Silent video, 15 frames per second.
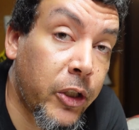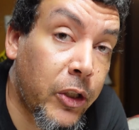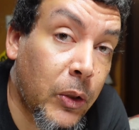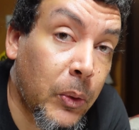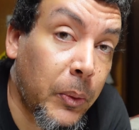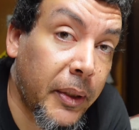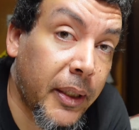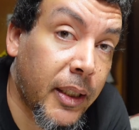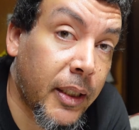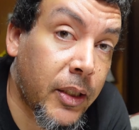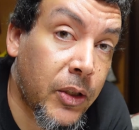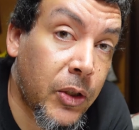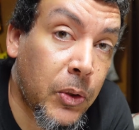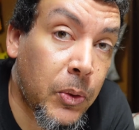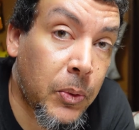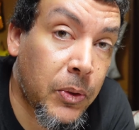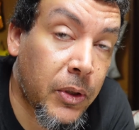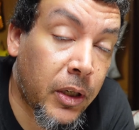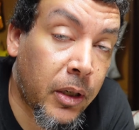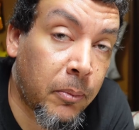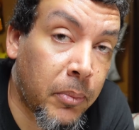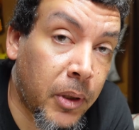to do is use
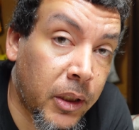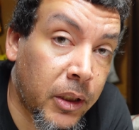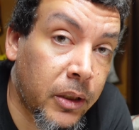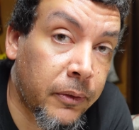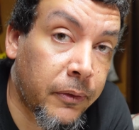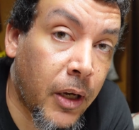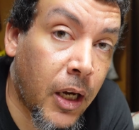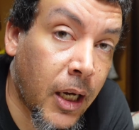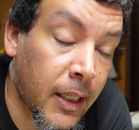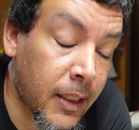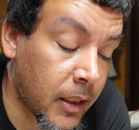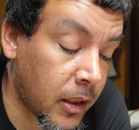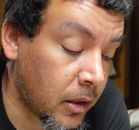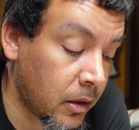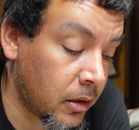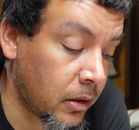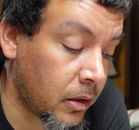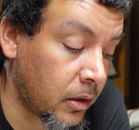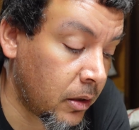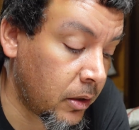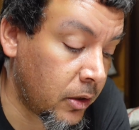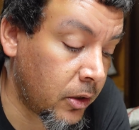our bucket of hot
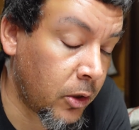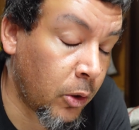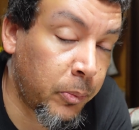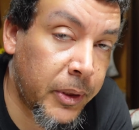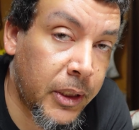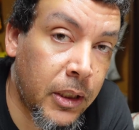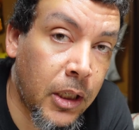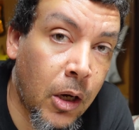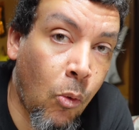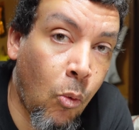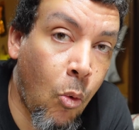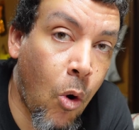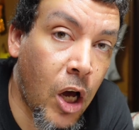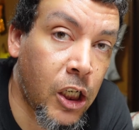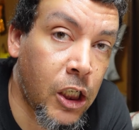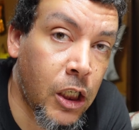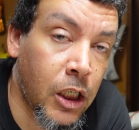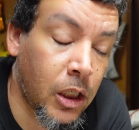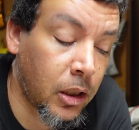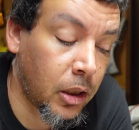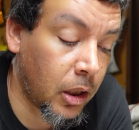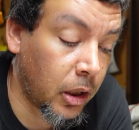soapy water
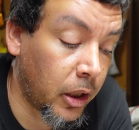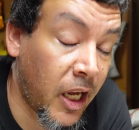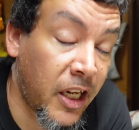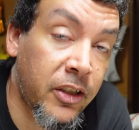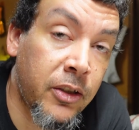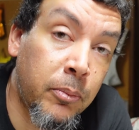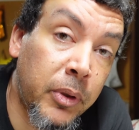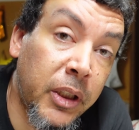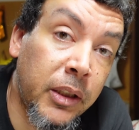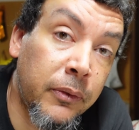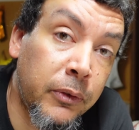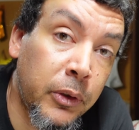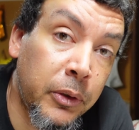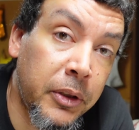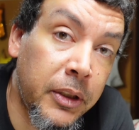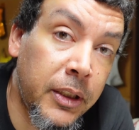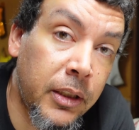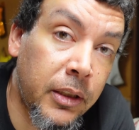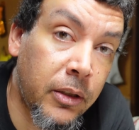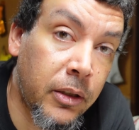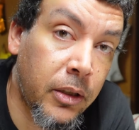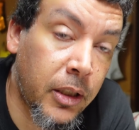lots of brake fluid,
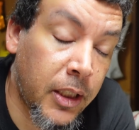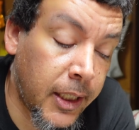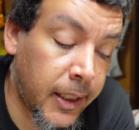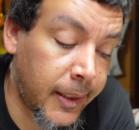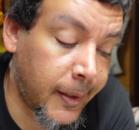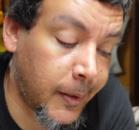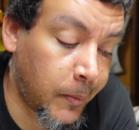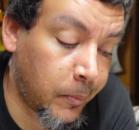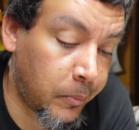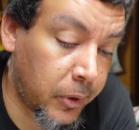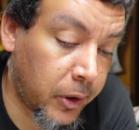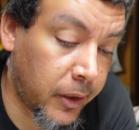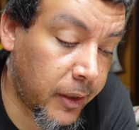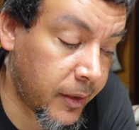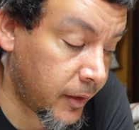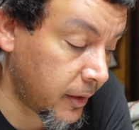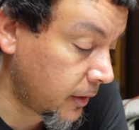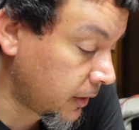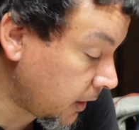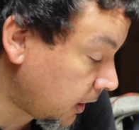plus